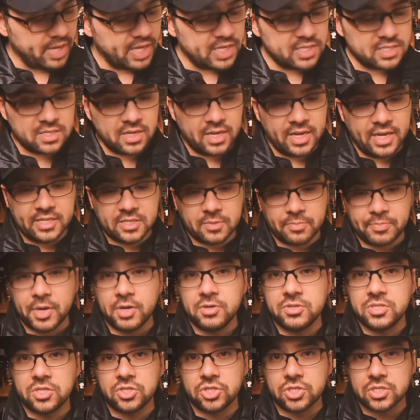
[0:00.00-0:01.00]
as
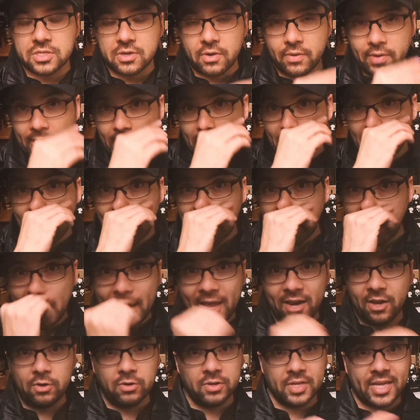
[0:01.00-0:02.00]
opposed to just going and getting
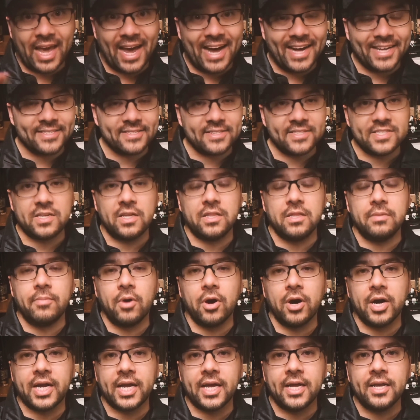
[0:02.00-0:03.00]
any old casks on the
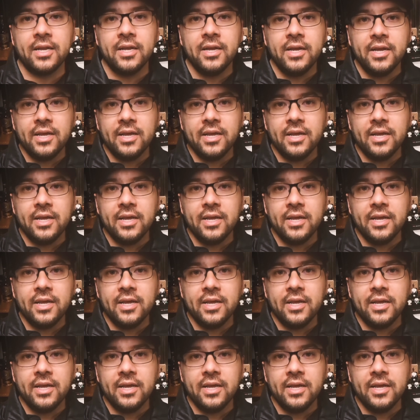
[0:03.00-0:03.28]
market,